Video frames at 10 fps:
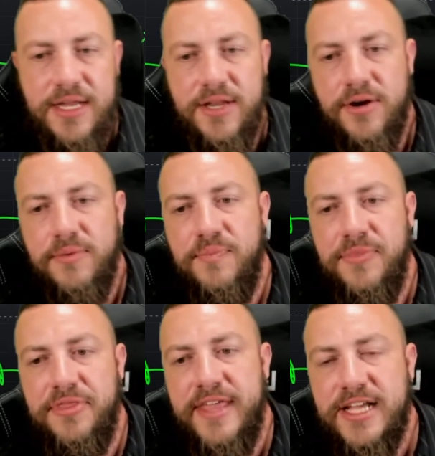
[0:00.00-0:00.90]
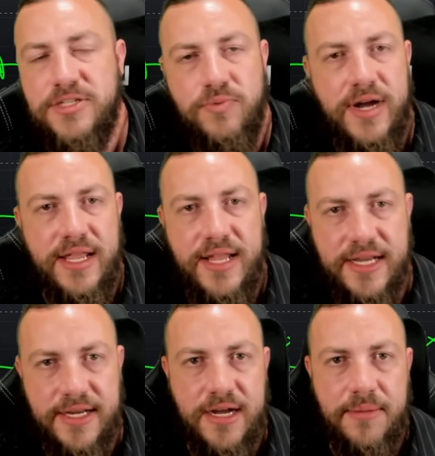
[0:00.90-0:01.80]
You know, that's why I
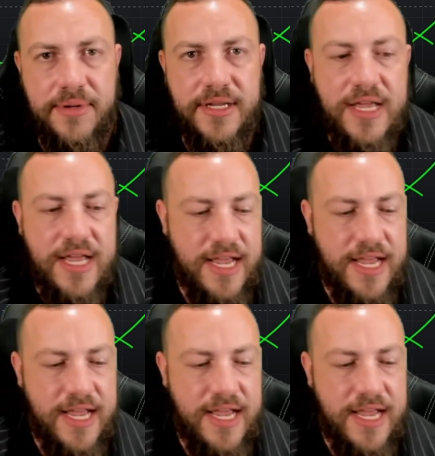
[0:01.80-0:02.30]
like a company.